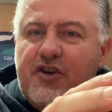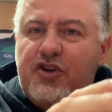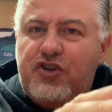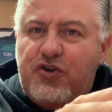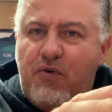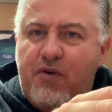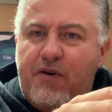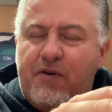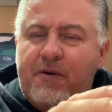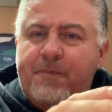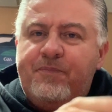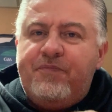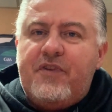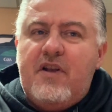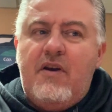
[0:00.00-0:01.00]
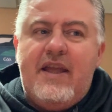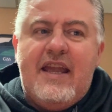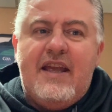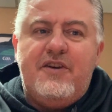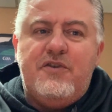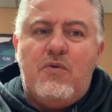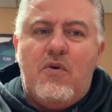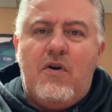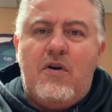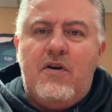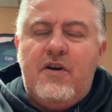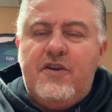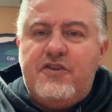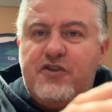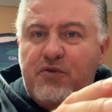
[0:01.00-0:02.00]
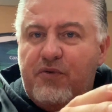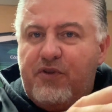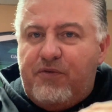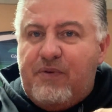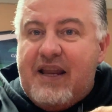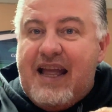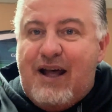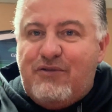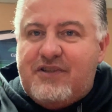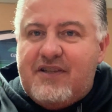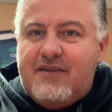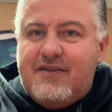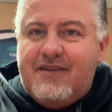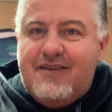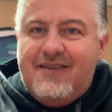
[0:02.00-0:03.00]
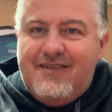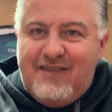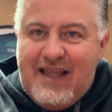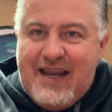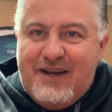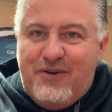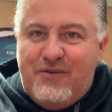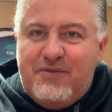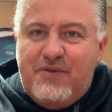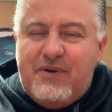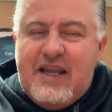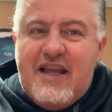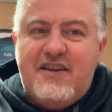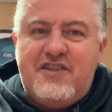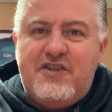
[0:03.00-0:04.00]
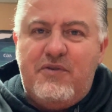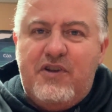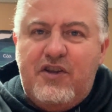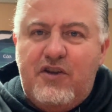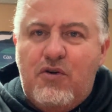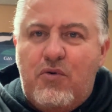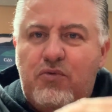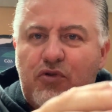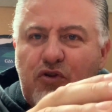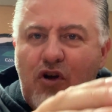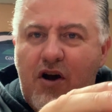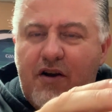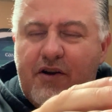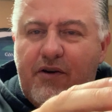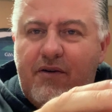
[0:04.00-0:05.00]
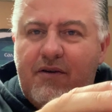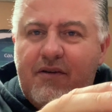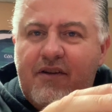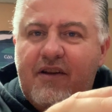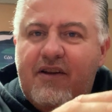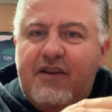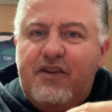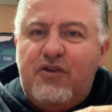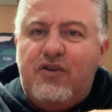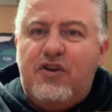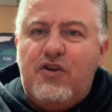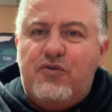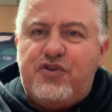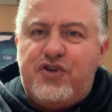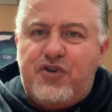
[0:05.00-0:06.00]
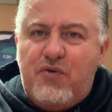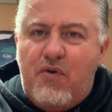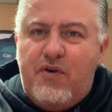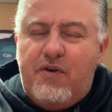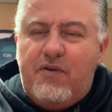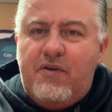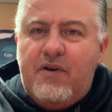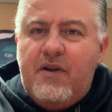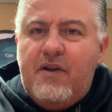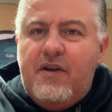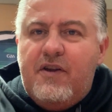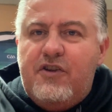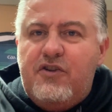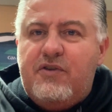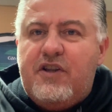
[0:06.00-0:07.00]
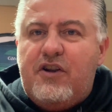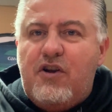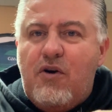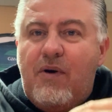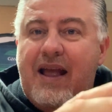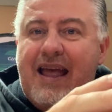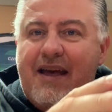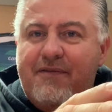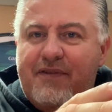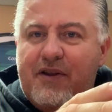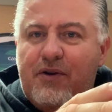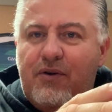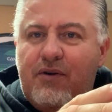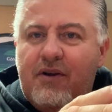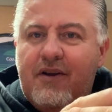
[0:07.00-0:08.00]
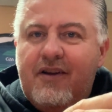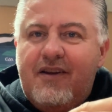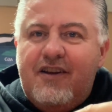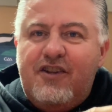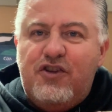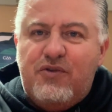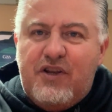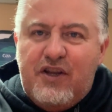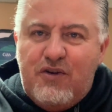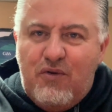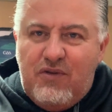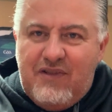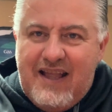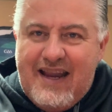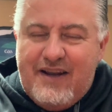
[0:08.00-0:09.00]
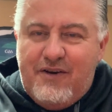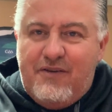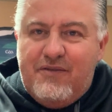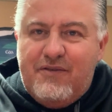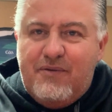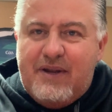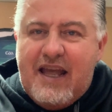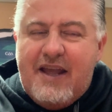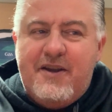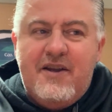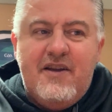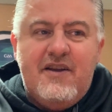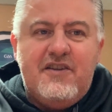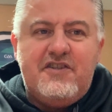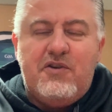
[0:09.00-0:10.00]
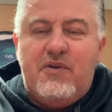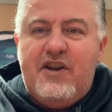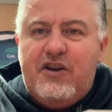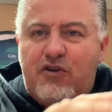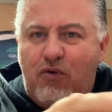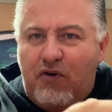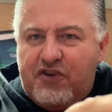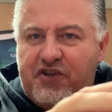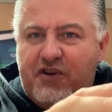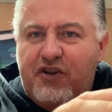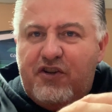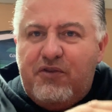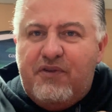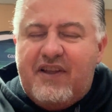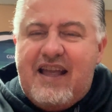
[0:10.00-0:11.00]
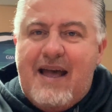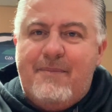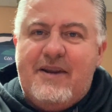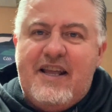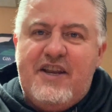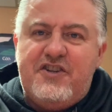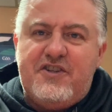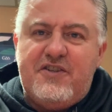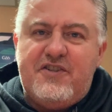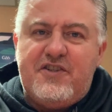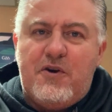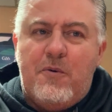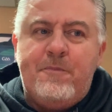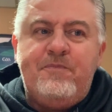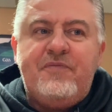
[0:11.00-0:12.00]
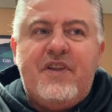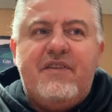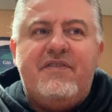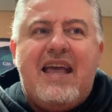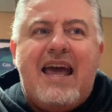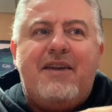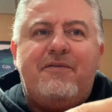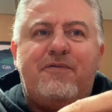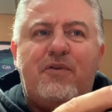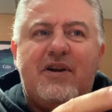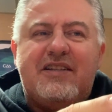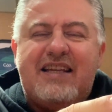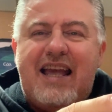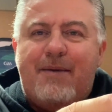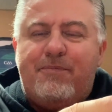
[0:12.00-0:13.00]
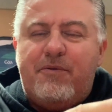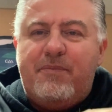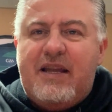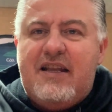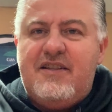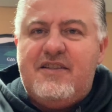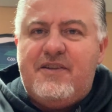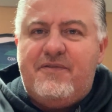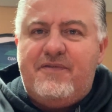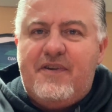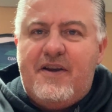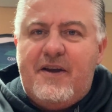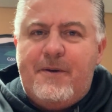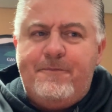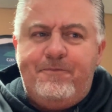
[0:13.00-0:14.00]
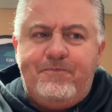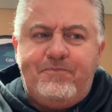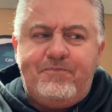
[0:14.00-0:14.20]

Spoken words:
shorter and or 2 to 3 ounces lighter. Okay, so you can go longer, you can go shorter, you can go heavier, you can go lighter. Okay, so and of course you can do the combination. So that, for example, means if I